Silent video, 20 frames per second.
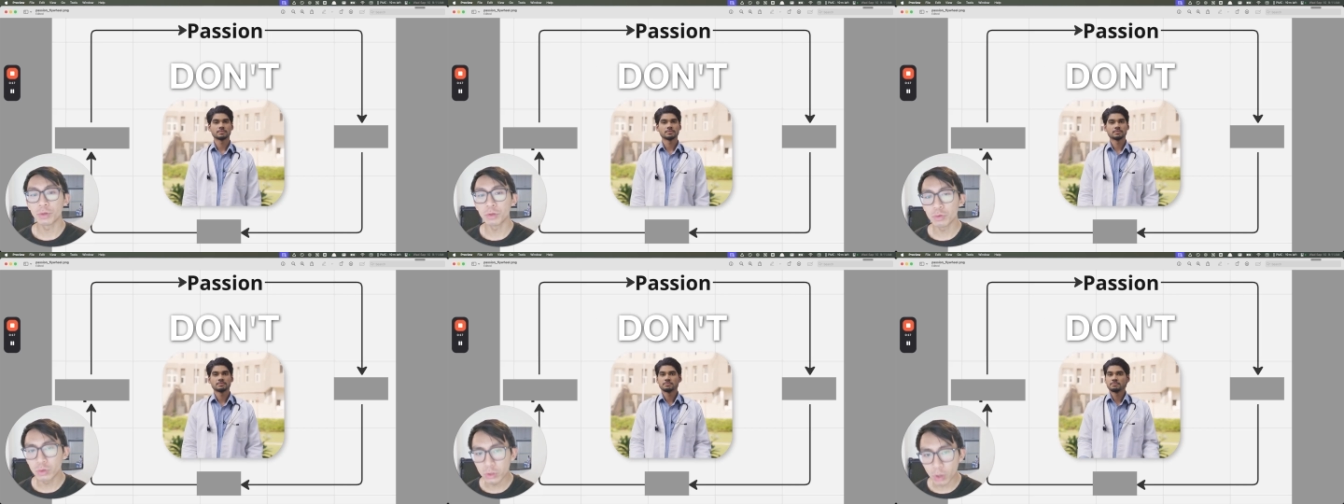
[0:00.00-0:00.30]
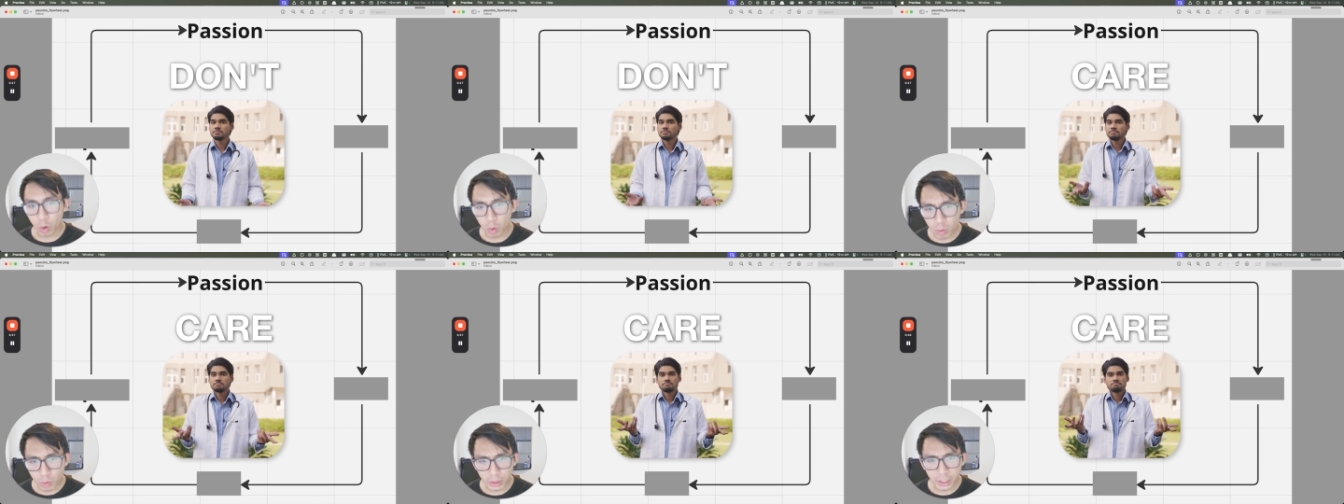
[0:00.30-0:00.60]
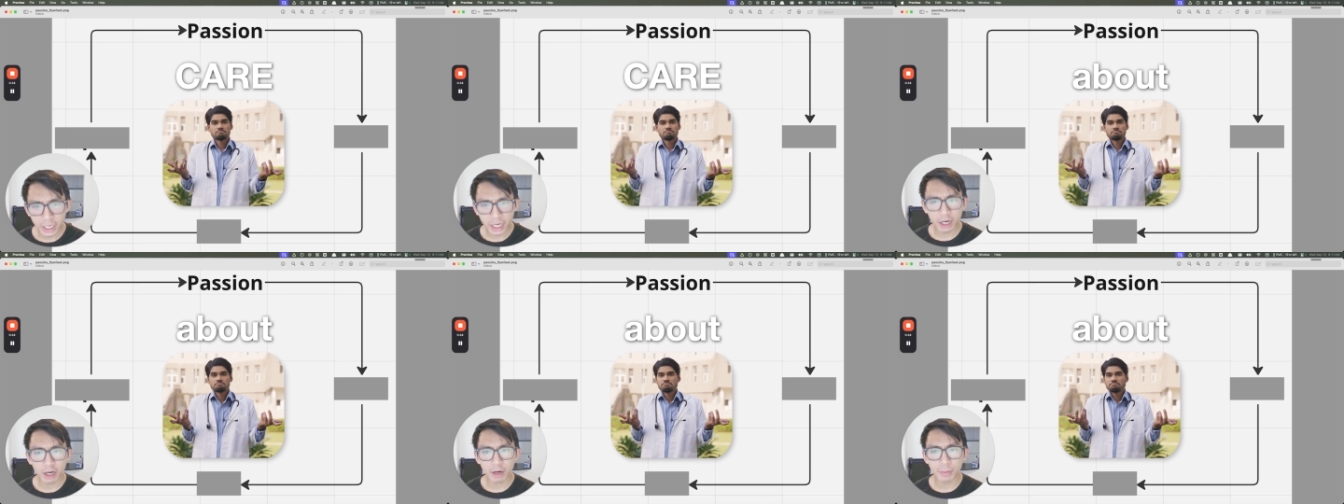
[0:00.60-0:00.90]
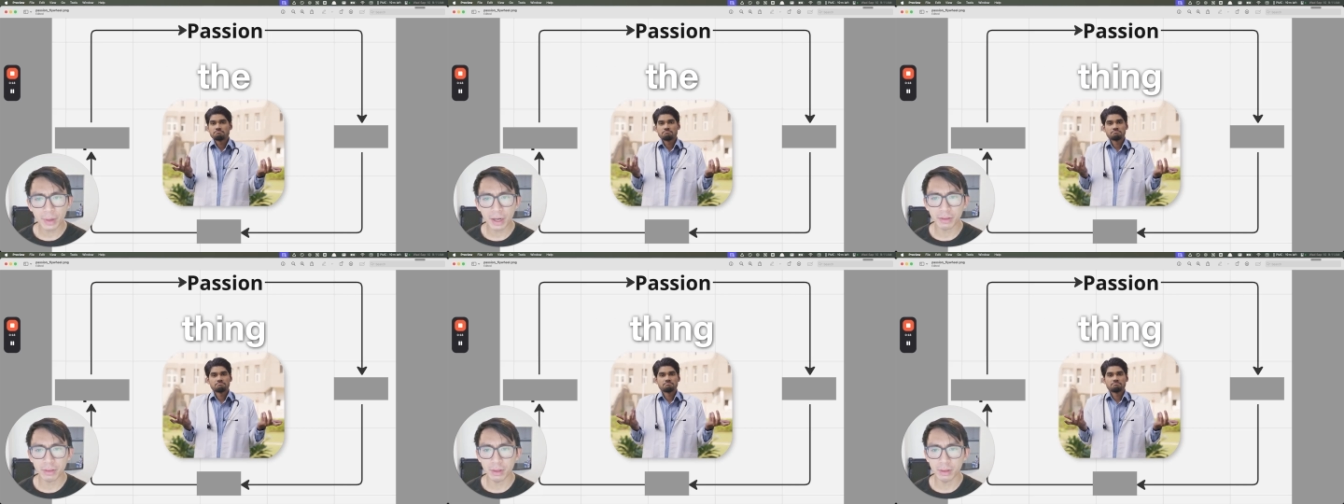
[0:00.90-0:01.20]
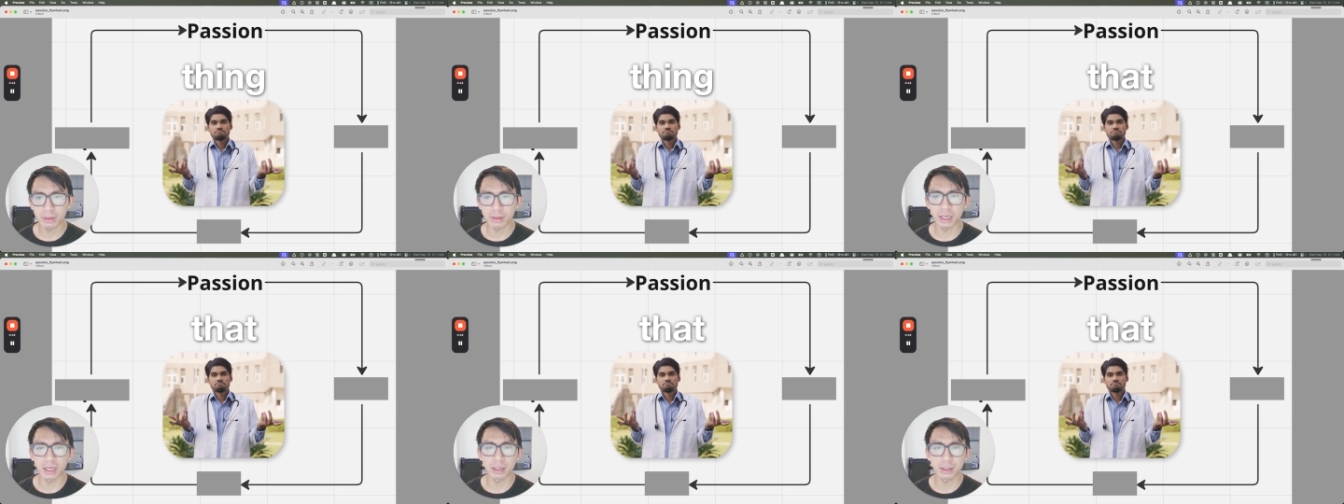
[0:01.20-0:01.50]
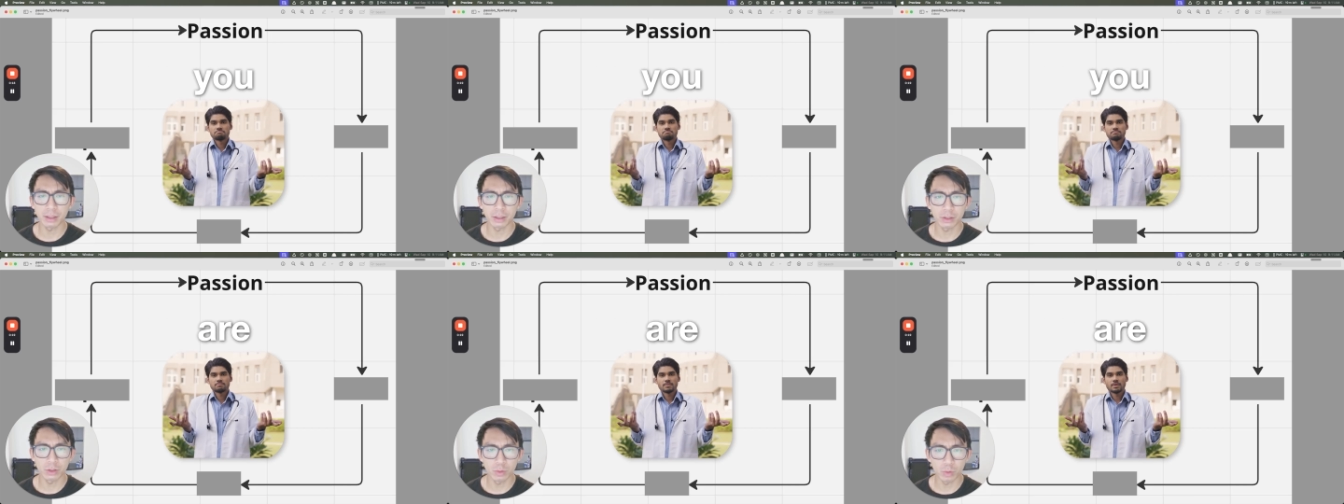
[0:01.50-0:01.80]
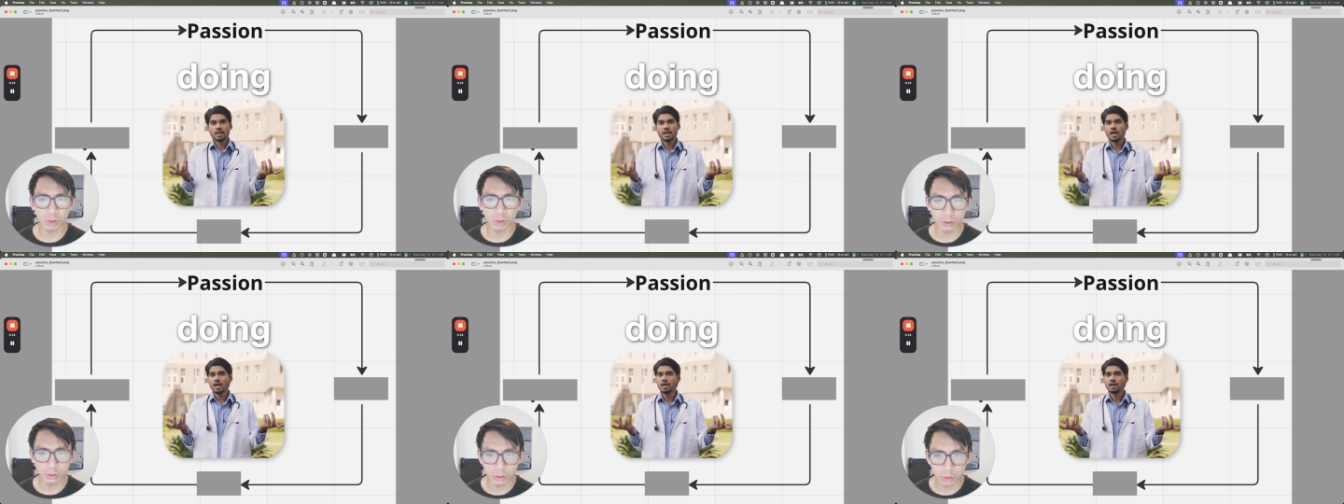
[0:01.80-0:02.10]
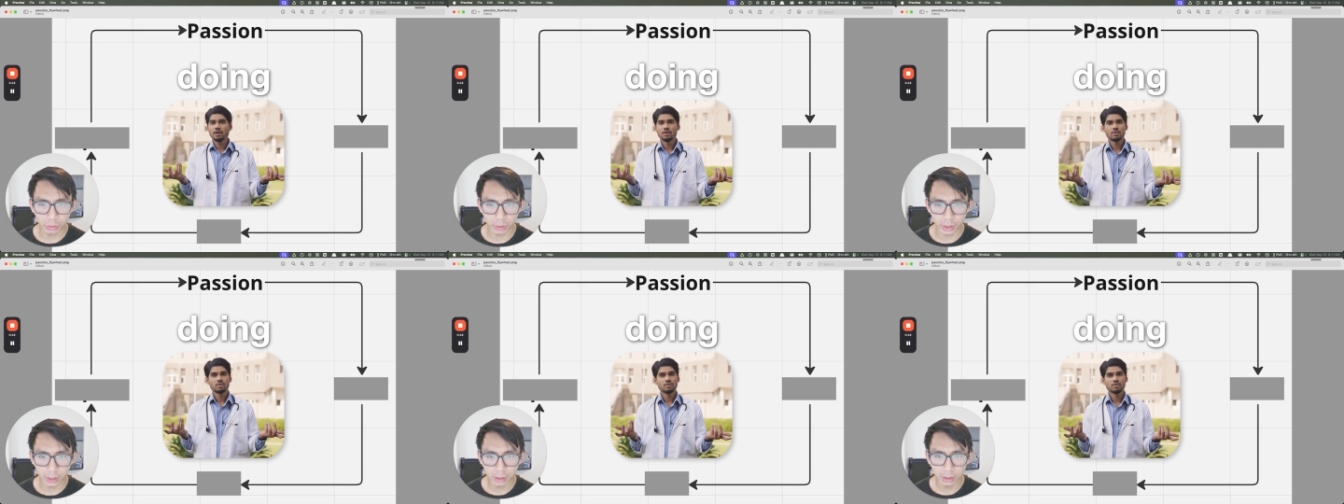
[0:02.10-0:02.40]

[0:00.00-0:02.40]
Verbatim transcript: don't care about the thing that you are doing.